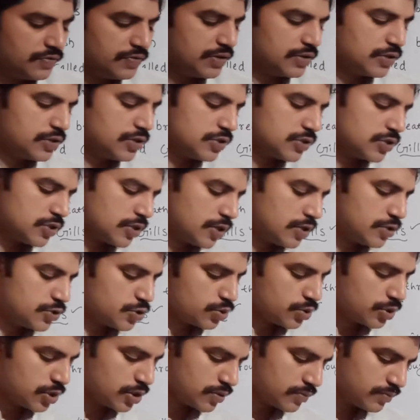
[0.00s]
things also
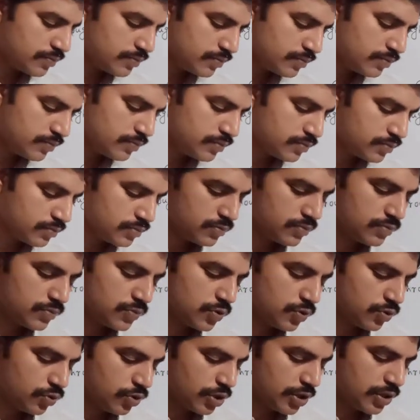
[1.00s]
there.
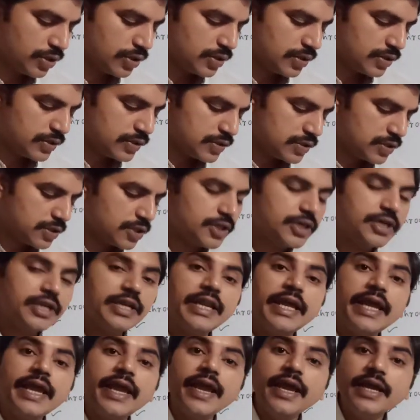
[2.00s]
Okay, certain
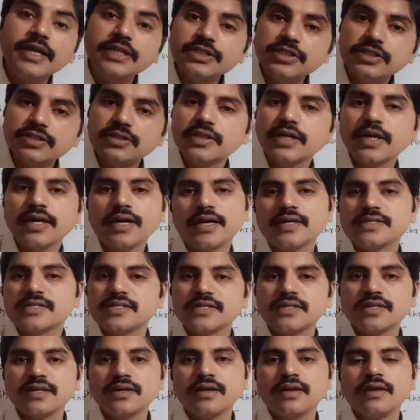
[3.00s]
age they ask,
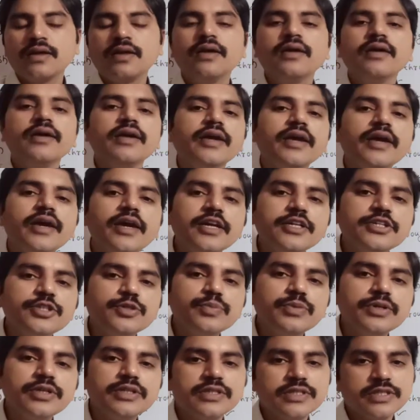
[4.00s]
na? Age
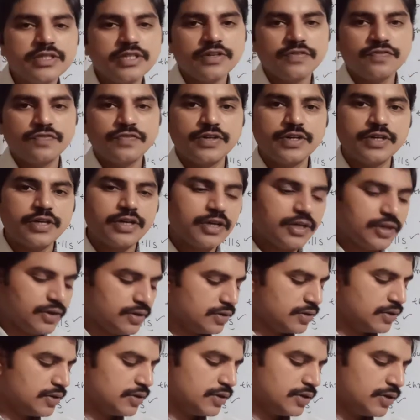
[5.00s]
means definitely
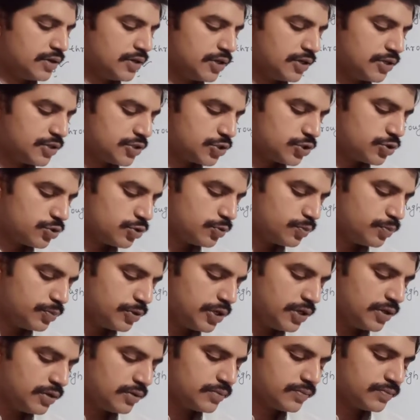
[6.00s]
it should
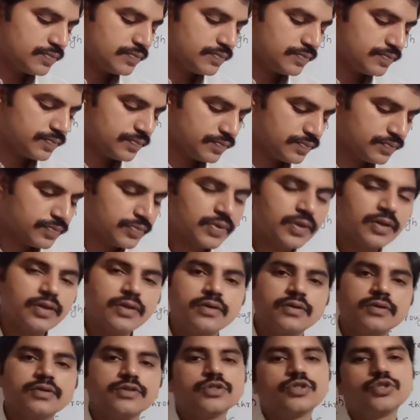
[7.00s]
be
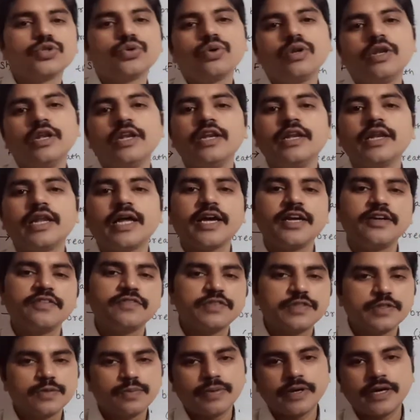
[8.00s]
so
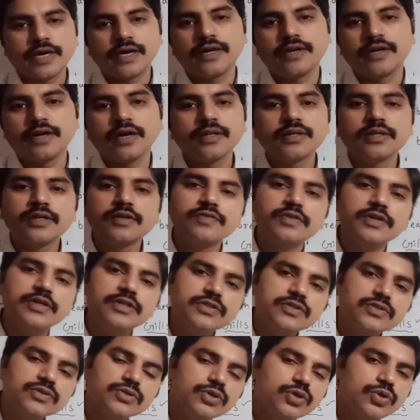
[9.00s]
lifespan,
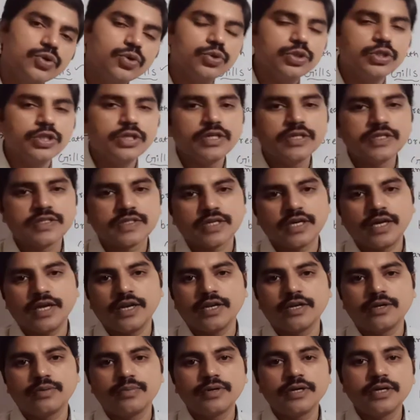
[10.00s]
otherwise growthing is
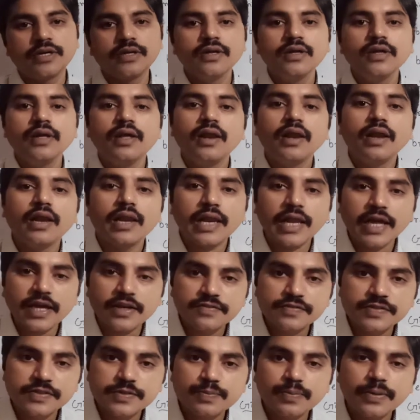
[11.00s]
correct, but
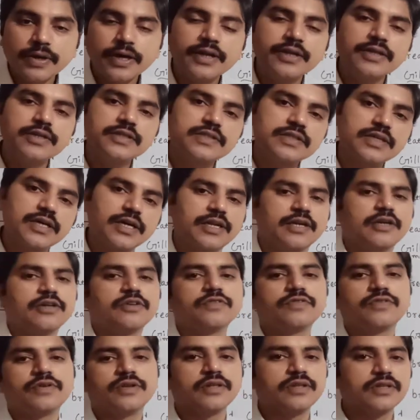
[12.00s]
lifespan is correct
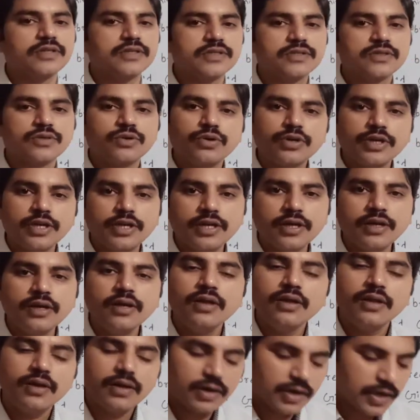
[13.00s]
for this. Okay, na?
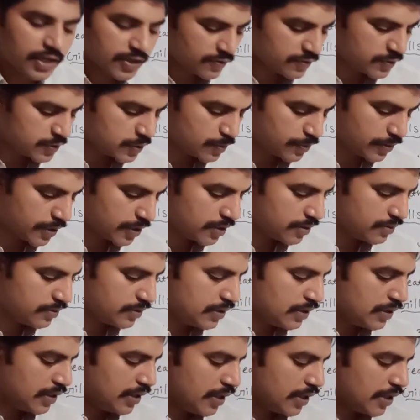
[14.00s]
Lifespan.
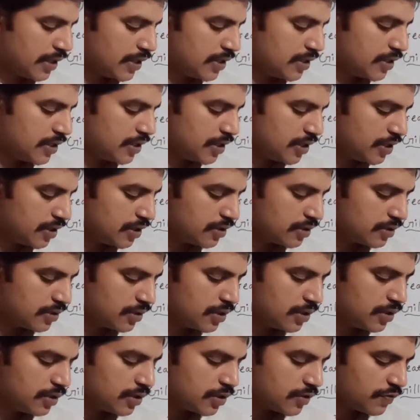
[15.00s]
And here
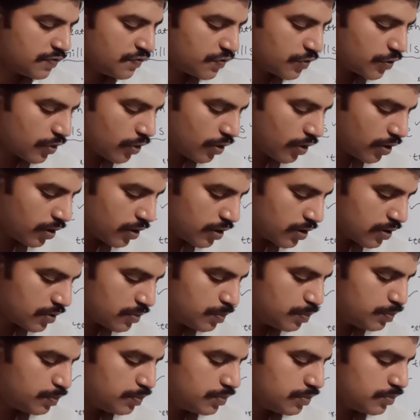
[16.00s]
the
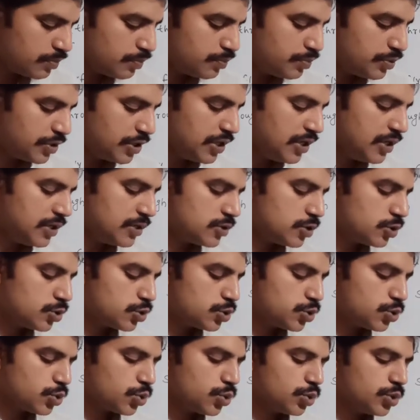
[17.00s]
frog breathe
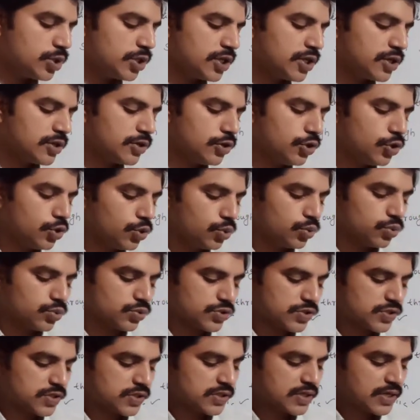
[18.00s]
through their
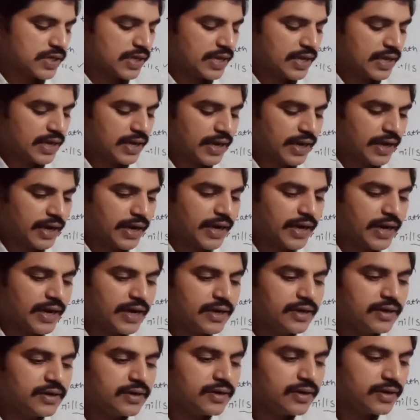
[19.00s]
nose
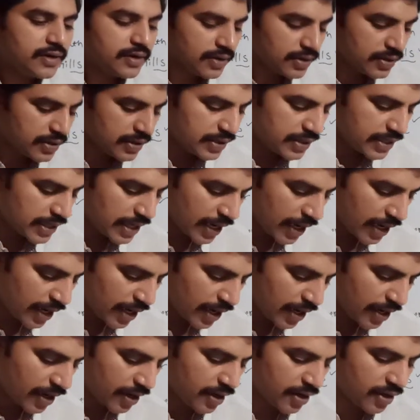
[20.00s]
and
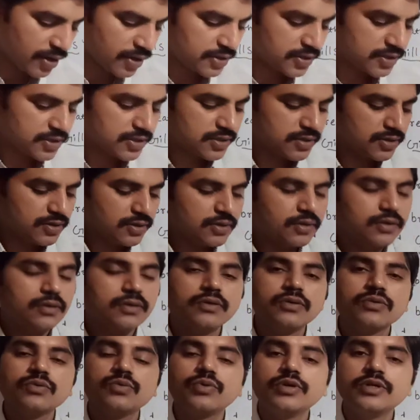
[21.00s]
dash.
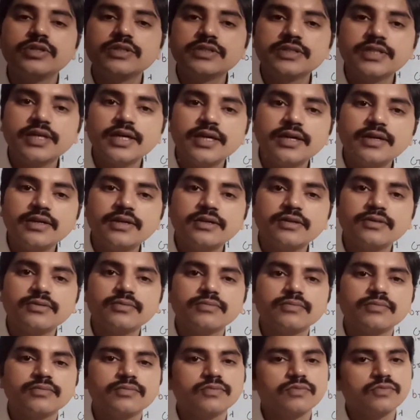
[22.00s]
What is that?
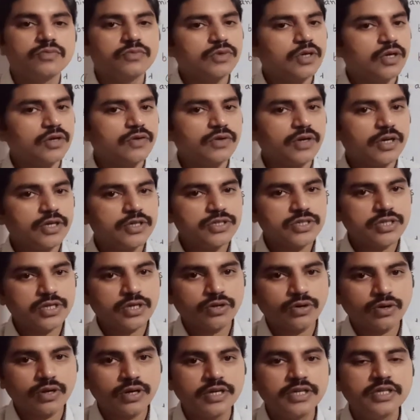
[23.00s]
I said
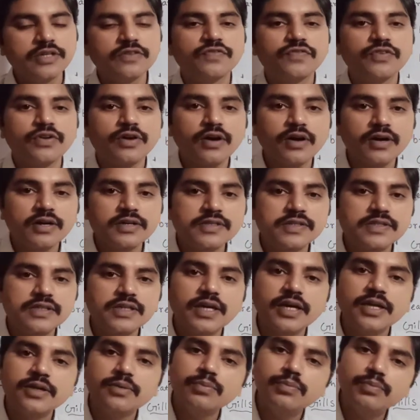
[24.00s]
already, frogs
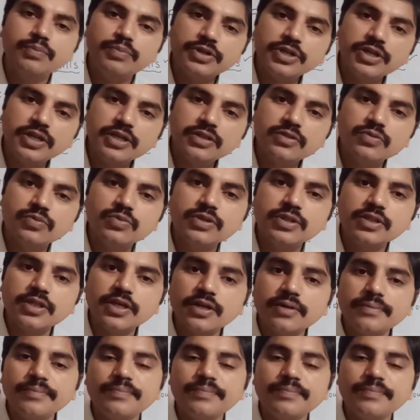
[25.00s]
can breathe with a,